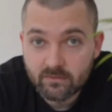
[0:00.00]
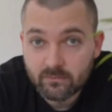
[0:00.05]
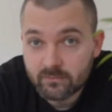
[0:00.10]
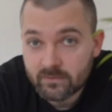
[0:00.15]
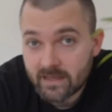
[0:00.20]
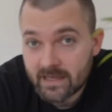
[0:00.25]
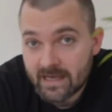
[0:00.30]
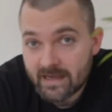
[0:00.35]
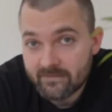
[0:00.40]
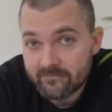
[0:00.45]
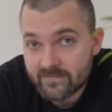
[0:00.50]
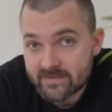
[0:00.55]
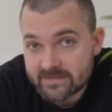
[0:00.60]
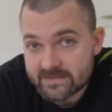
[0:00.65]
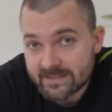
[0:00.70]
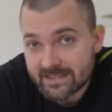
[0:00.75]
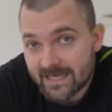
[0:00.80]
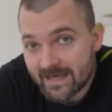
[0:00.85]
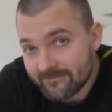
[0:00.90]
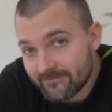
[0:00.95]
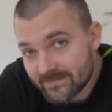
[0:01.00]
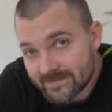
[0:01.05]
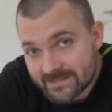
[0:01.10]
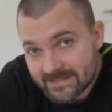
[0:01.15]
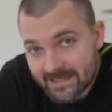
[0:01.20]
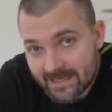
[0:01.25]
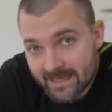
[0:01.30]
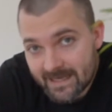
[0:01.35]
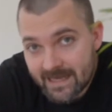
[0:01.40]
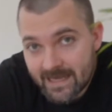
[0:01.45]
All I have is a
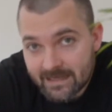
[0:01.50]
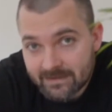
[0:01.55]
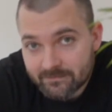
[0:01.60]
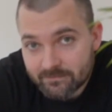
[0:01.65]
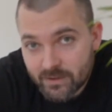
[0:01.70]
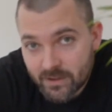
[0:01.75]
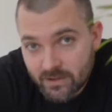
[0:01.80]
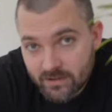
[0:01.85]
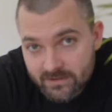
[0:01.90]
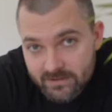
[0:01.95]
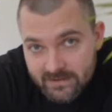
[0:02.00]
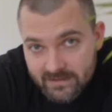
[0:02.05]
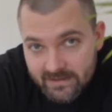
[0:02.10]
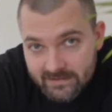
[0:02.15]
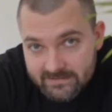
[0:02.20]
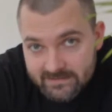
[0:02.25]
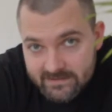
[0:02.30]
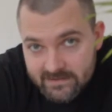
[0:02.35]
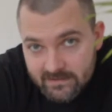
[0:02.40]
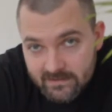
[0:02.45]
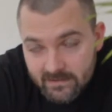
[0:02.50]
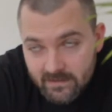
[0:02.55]
cafetiere and a percolator.